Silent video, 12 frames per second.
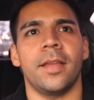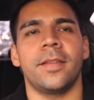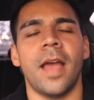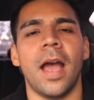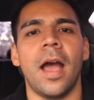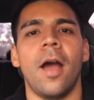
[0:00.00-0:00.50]

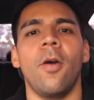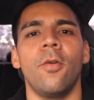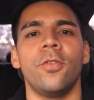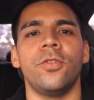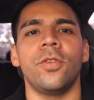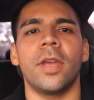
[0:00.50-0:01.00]
how
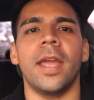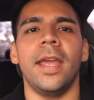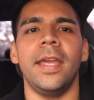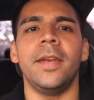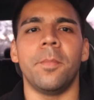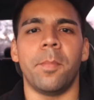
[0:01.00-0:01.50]
you can
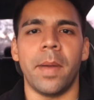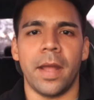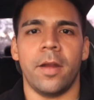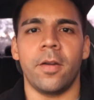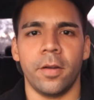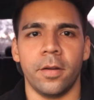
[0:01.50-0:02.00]
eat
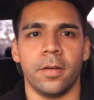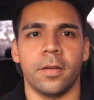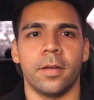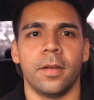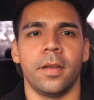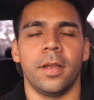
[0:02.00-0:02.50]
better
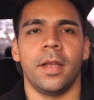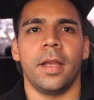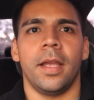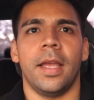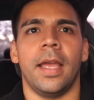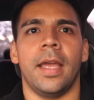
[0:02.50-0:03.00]

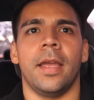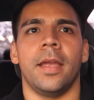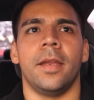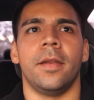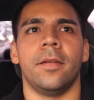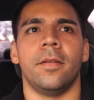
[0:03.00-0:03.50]

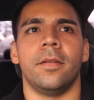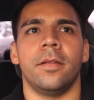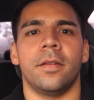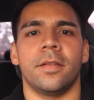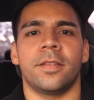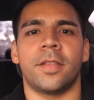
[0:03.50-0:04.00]
and
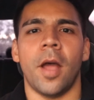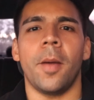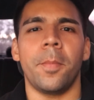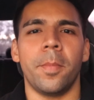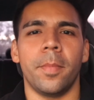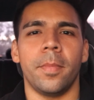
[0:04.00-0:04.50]
stop
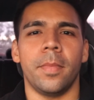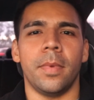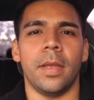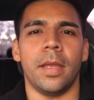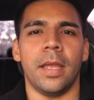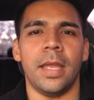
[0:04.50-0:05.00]

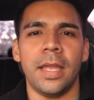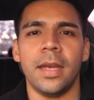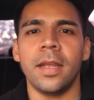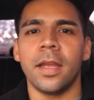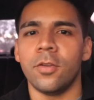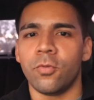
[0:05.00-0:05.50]

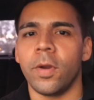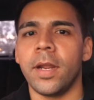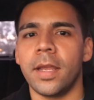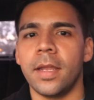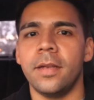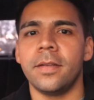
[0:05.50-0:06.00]
eating and
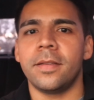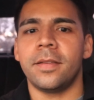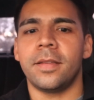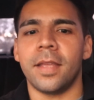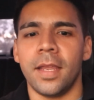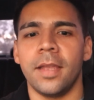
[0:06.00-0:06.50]
drinking
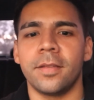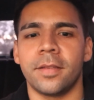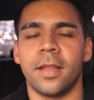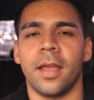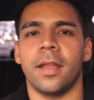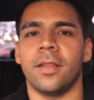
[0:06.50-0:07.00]
things
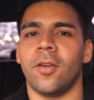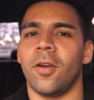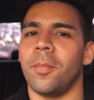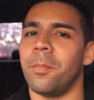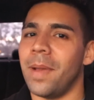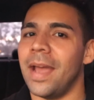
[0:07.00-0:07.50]
that
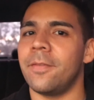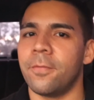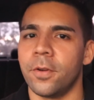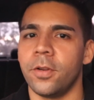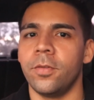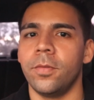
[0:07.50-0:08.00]
are bad
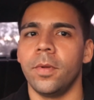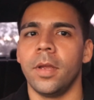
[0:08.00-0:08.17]
for you.